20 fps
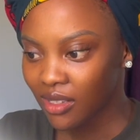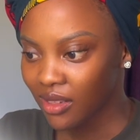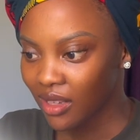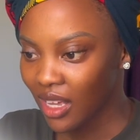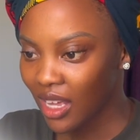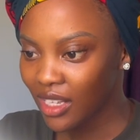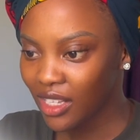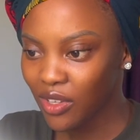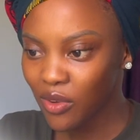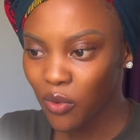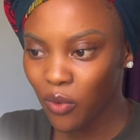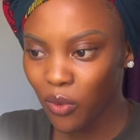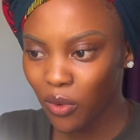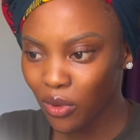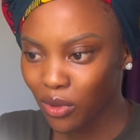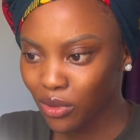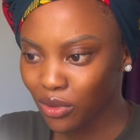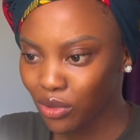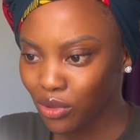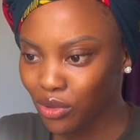
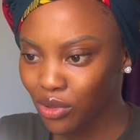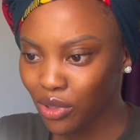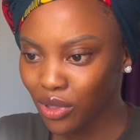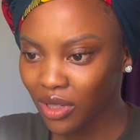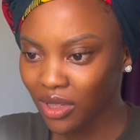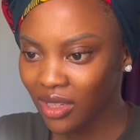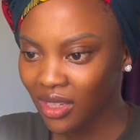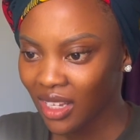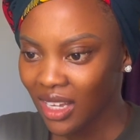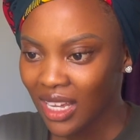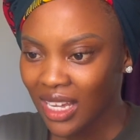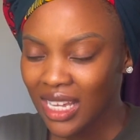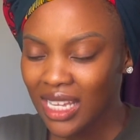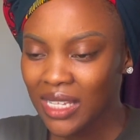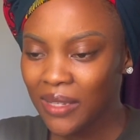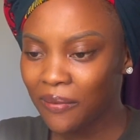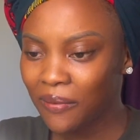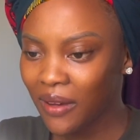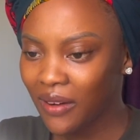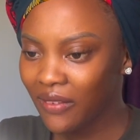anyone. You just,
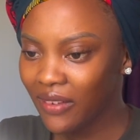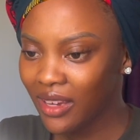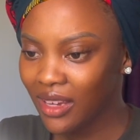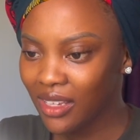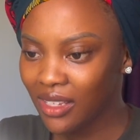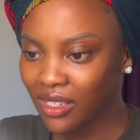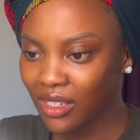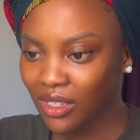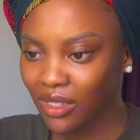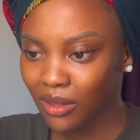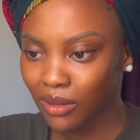it's very easy.